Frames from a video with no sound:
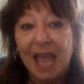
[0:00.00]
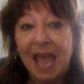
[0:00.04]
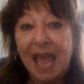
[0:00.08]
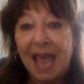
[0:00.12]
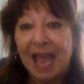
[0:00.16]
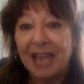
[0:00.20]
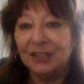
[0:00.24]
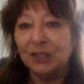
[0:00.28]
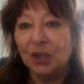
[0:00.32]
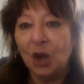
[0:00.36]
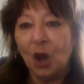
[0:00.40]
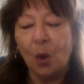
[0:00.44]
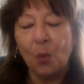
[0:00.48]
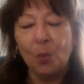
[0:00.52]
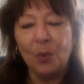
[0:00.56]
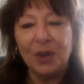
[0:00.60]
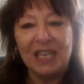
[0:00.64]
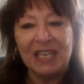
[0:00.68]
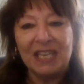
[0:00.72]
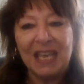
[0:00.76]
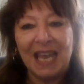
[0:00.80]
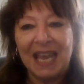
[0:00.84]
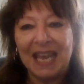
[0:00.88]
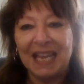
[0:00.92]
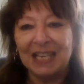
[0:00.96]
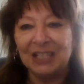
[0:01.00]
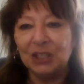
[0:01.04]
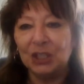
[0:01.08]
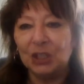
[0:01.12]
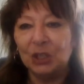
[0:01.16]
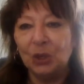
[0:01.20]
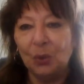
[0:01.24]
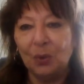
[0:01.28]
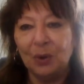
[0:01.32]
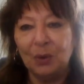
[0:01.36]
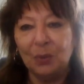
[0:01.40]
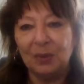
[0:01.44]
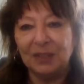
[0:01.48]
And no, we can't
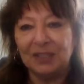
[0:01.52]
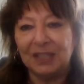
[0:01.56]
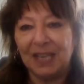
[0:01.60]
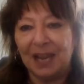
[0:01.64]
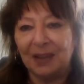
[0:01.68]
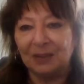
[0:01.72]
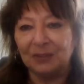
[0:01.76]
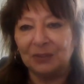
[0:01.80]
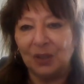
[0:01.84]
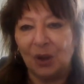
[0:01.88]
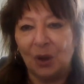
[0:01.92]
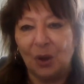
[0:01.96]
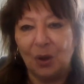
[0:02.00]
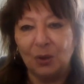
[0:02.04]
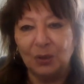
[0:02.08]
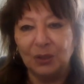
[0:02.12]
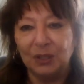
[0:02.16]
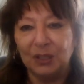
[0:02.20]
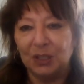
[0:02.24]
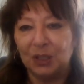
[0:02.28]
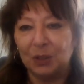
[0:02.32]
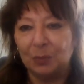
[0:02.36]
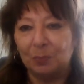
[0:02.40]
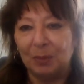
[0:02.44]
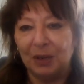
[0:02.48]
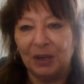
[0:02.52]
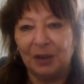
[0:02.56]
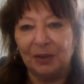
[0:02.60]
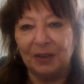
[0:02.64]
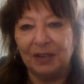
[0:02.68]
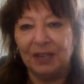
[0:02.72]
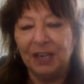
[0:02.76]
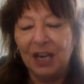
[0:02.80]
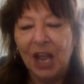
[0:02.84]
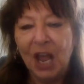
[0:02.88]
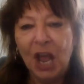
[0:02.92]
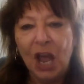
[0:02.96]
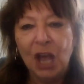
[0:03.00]
do it without the Holy
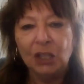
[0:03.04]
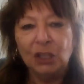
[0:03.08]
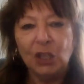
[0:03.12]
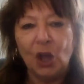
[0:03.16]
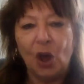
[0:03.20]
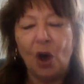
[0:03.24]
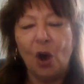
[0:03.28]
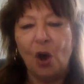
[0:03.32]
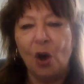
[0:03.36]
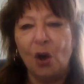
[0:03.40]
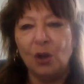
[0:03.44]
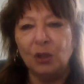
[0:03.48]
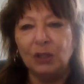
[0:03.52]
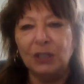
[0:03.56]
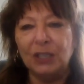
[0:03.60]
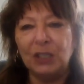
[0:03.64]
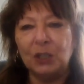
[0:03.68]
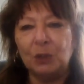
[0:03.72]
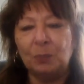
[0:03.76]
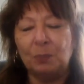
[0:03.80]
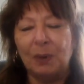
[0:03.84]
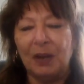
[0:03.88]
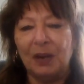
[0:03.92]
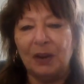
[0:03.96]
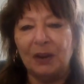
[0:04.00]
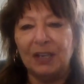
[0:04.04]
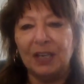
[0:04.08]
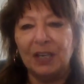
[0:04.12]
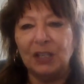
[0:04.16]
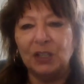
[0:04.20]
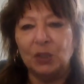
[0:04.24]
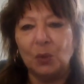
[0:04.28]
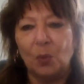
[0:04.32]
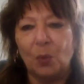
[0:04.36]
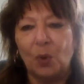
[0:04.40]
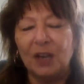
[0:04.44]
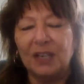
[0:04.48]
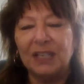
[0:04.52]
Spirit. The Holy Spirit
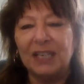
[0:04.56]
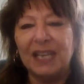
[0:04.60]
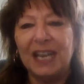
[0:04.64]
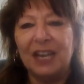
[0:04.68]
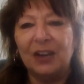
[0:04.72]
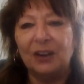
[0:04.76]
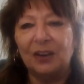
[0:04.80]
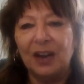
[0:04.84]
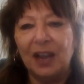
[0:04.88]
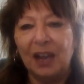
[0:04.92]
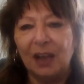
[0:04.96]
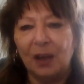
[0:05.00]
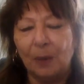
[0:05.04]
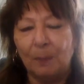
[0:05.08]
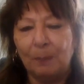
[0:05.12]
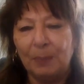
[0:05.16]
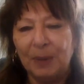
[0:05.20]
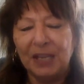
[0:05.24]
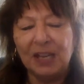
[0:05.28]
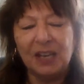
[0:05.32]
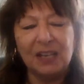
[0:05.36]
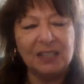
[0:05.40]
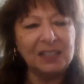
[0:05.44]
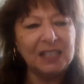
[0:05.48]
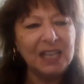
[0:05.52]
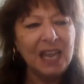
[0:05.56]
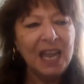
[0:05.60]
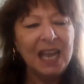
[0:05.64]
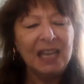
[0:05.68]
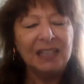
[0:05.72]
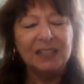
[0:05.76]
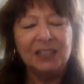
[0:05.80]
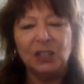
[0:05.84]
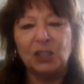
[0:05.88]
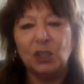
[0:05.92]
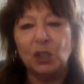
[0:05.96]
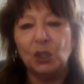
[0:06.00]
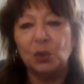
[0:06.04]
is the one here helping us.
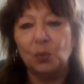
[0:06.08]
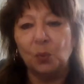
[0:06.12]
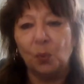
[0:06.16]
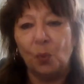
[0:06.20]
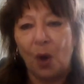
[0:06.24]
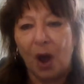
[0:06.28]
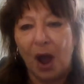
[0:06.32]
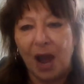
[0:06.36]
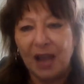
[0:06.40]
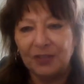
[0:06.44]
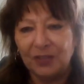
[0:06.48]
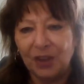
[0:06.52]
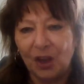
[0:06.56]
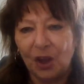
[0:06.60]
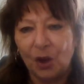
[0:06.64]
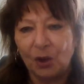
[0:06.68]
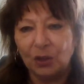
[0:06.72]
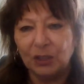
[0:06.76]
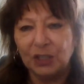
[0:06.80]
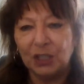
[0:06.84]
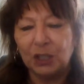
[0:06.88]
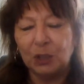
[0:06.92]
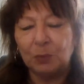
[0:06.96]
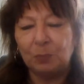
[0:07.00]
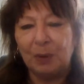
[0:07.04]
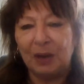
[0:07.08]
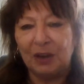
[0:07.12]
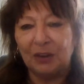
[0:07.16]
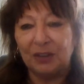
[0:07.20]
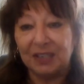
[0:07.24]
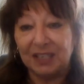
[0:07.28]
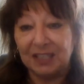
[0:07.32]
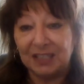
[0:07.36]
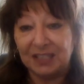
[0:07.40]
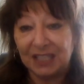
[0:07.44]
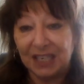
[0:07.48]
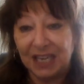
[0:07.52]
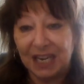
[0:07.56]
This is why the Holy Spirit
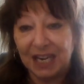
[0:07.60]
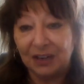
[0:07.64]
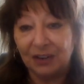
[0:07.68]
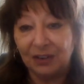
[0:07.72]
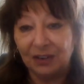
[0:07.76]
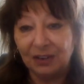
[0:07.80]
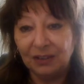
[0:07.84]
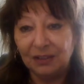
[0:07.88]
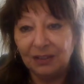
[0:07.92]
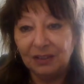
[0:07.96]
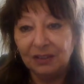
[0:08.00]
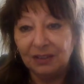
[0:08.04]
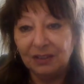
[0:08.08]
is here.